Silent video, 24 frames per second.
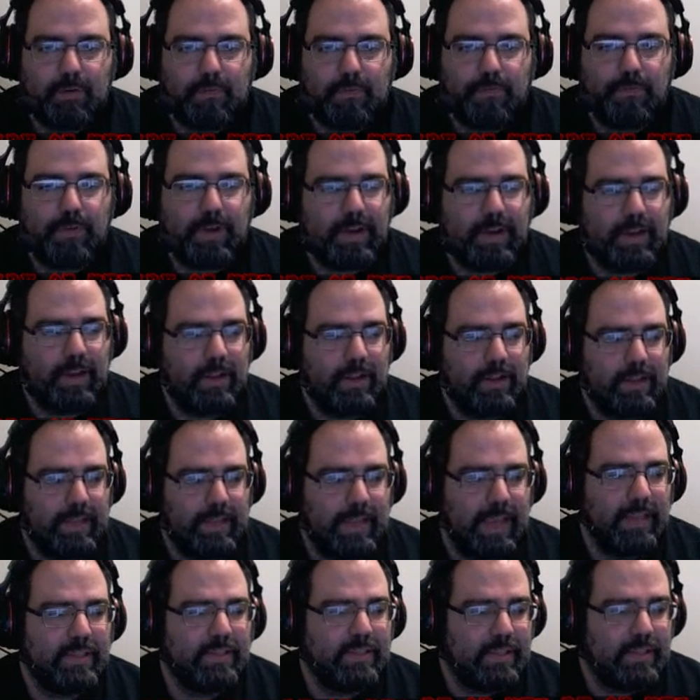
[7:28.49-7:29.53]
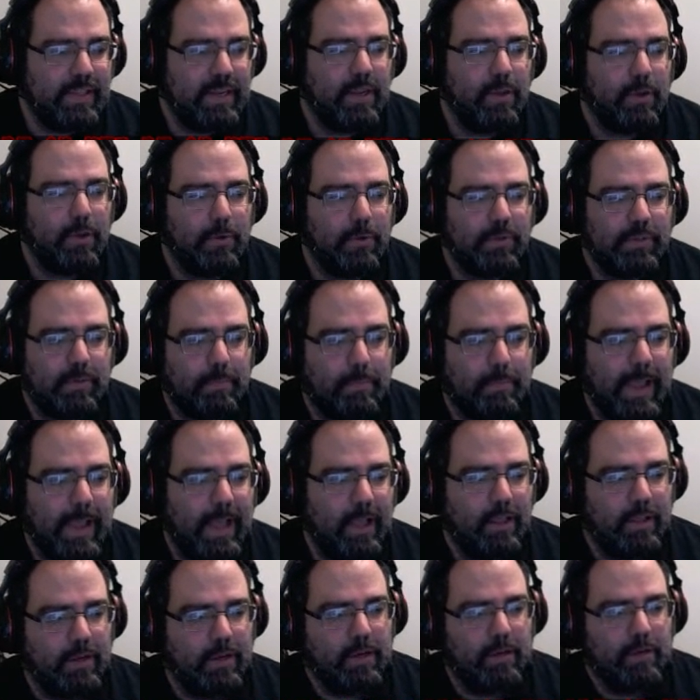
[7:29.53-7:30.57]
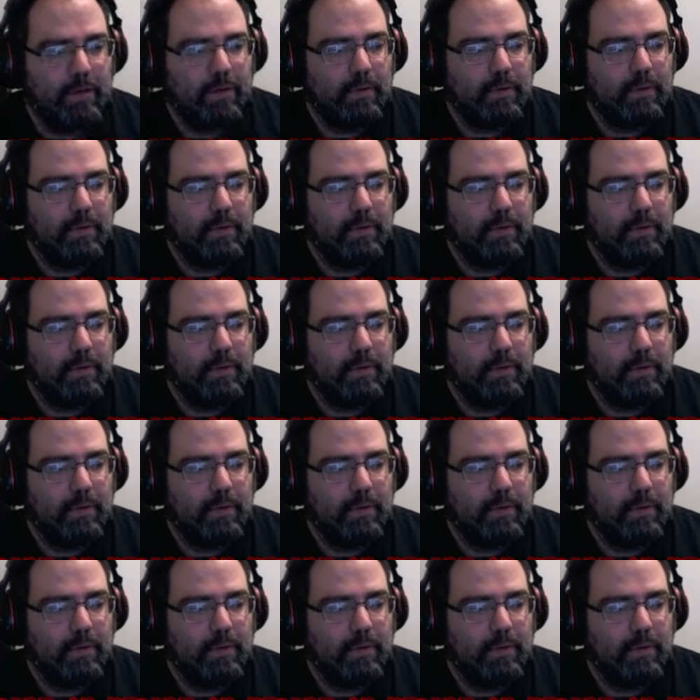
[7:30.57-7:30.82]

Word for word: forgets that he was a paladin,